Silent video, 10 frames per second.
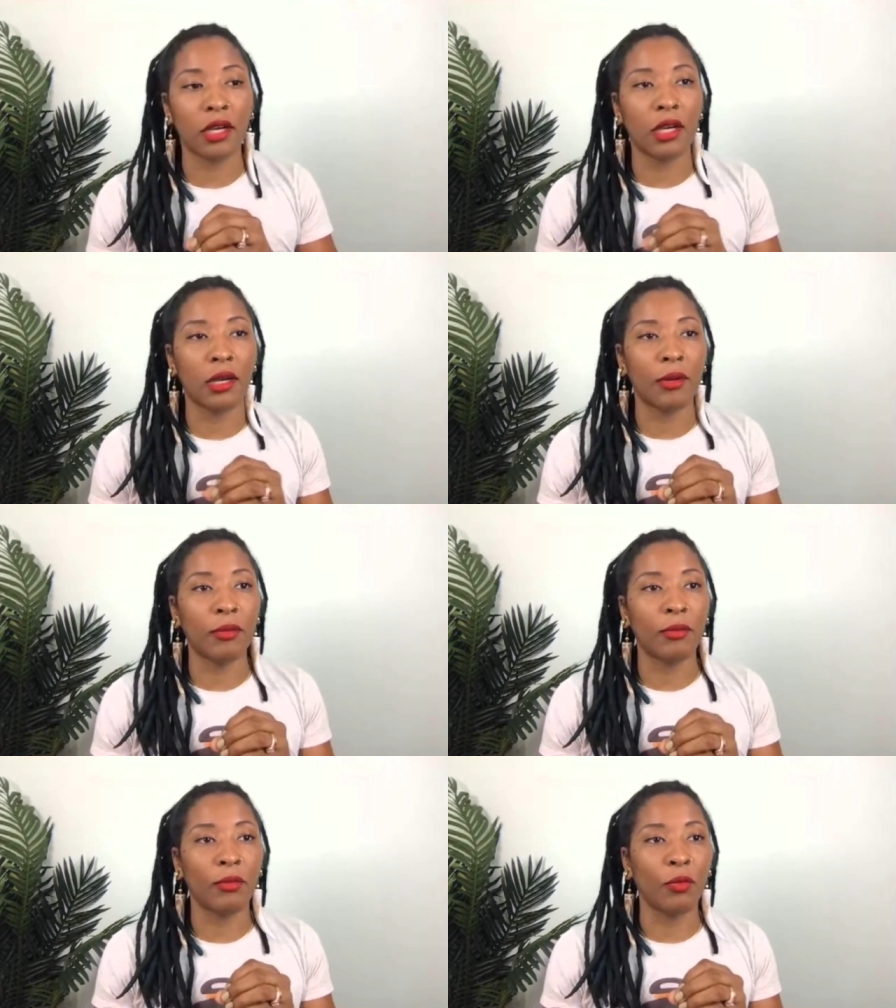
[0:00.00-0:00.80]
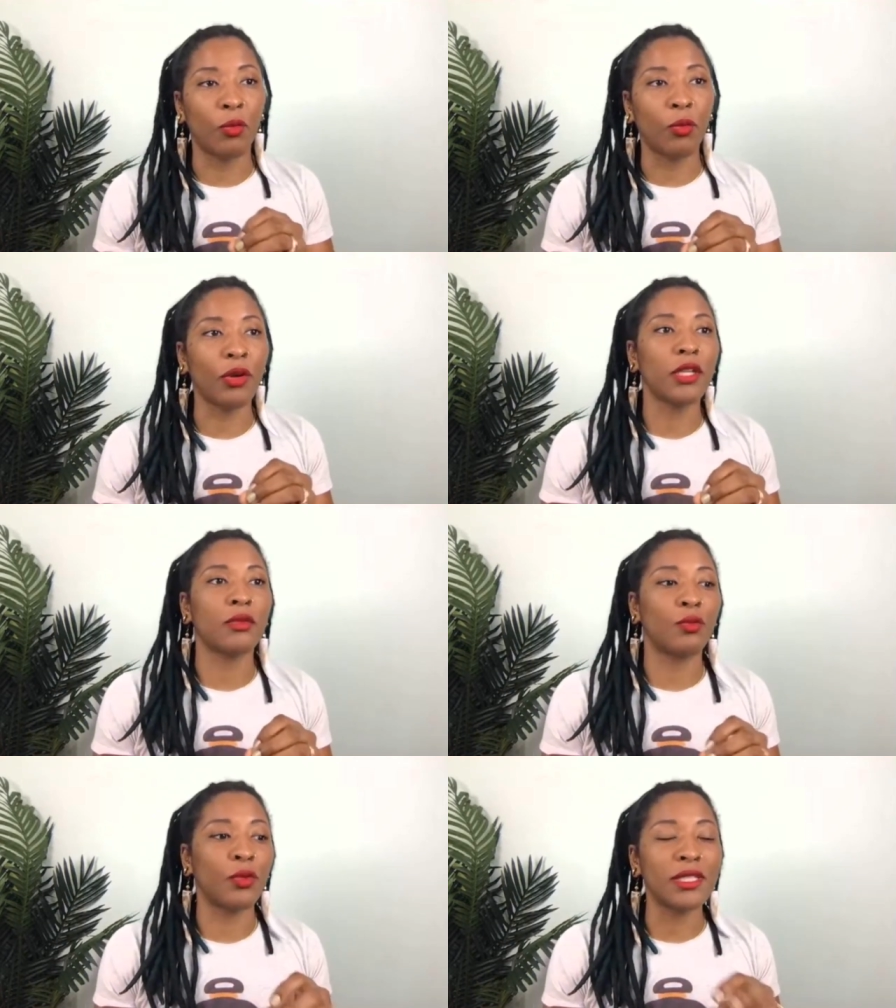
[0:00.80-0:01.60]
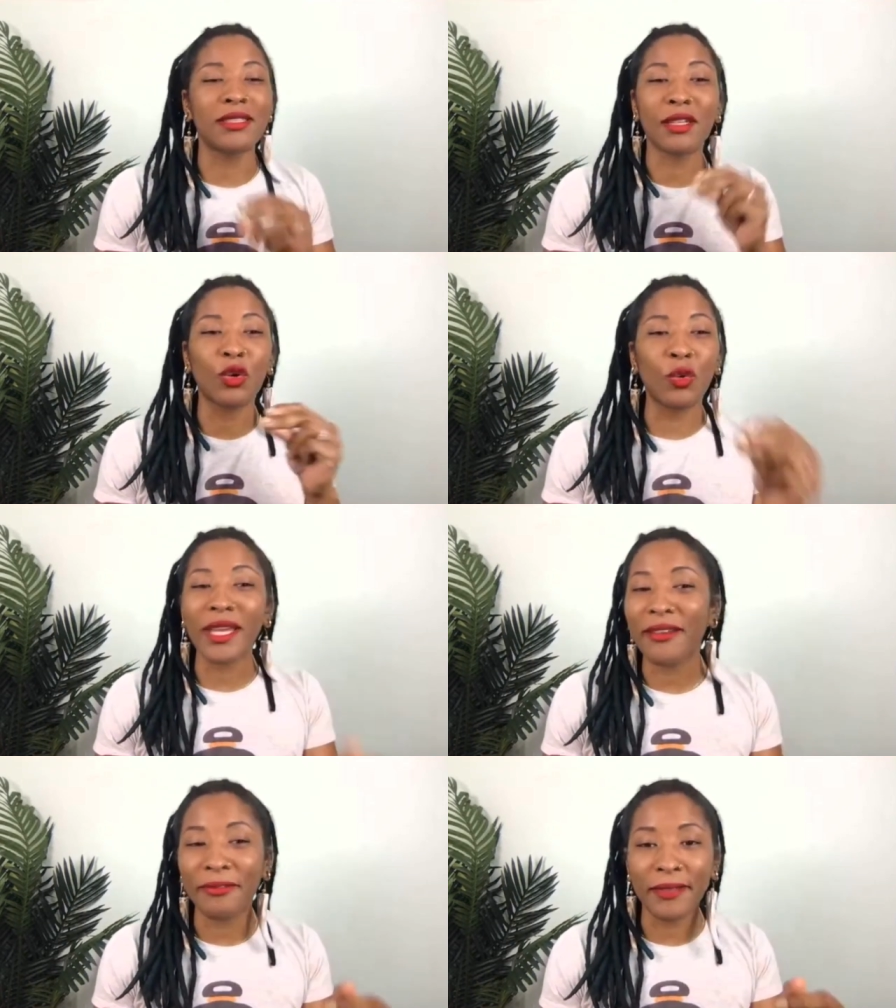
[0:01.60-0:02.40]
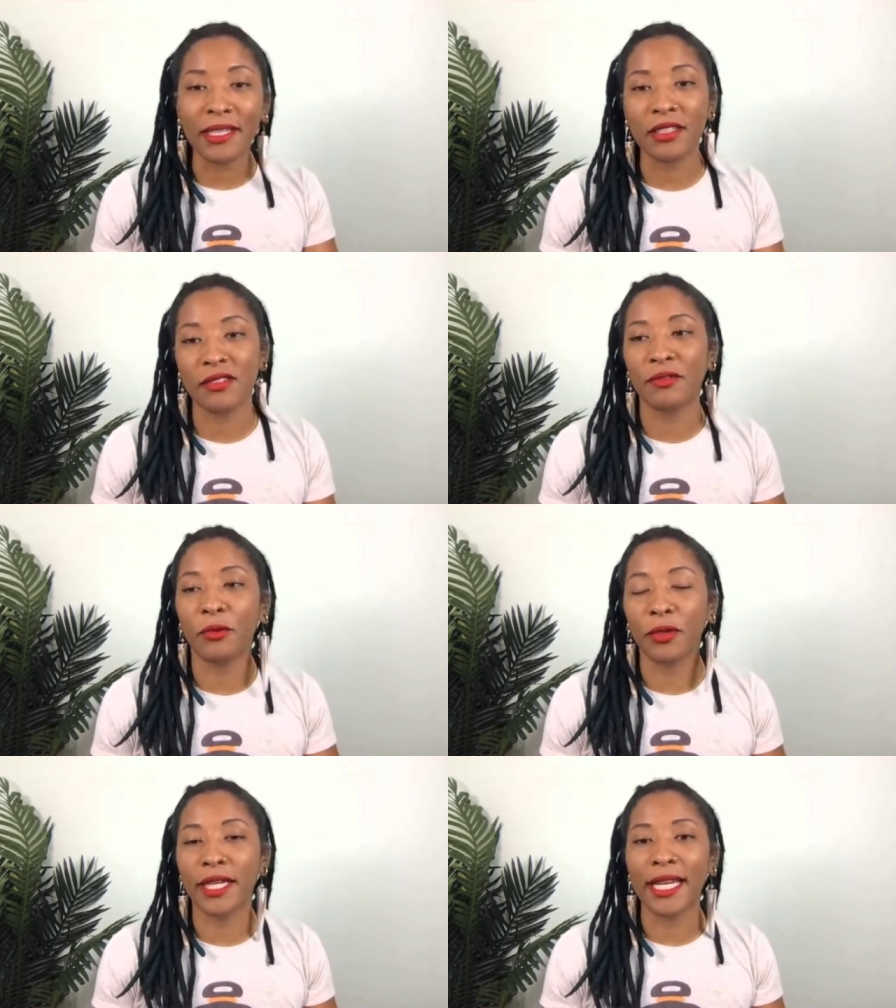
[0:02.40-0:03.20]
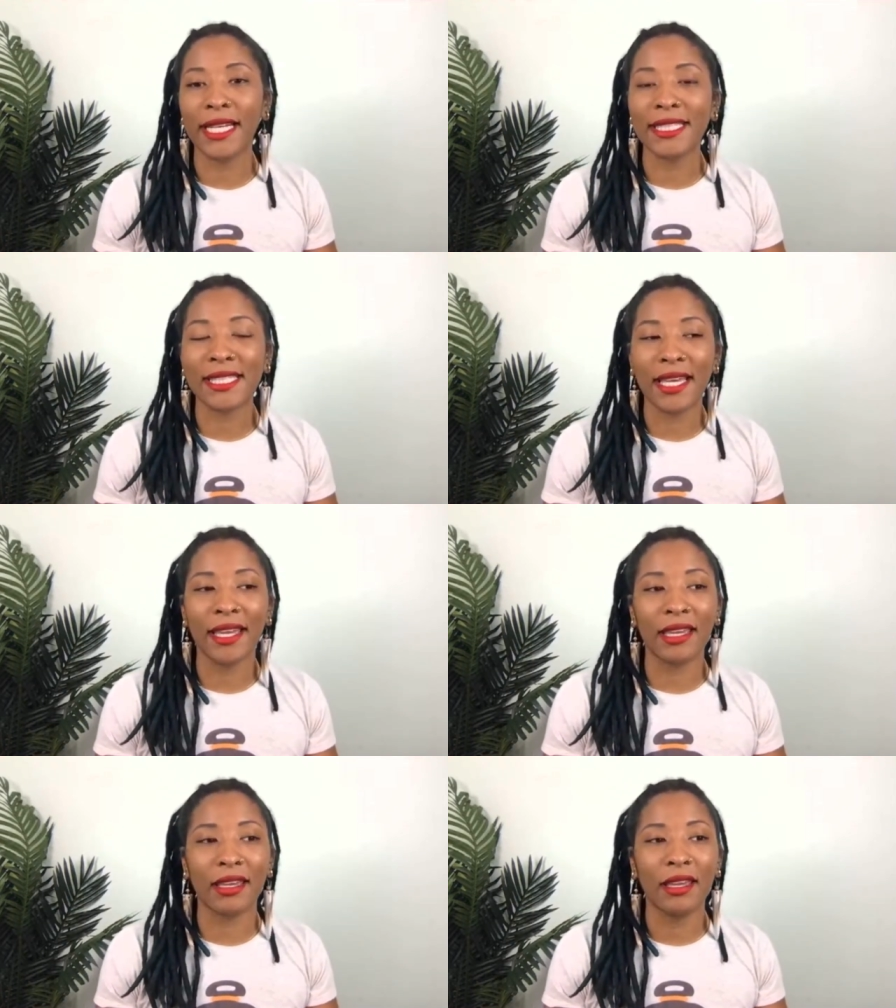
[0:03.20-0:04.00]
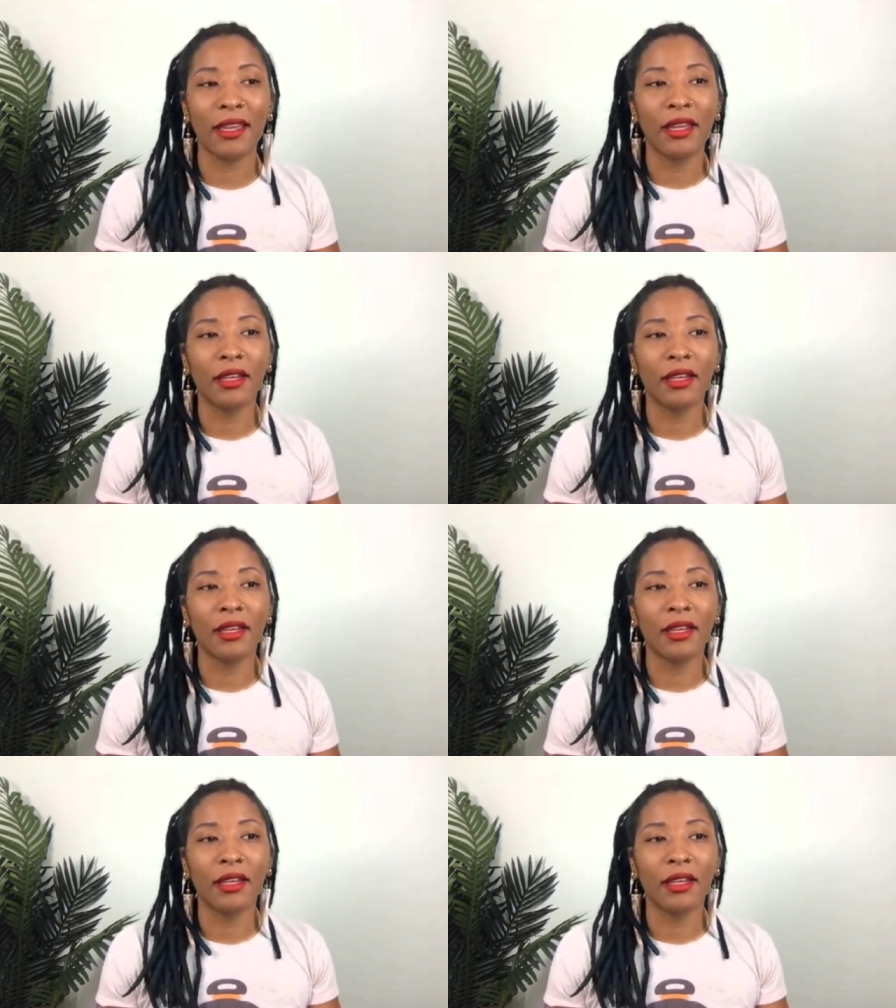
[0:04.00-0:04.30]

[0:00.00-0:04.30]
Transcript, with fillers: Um, what what's the quick fix for it? And it's like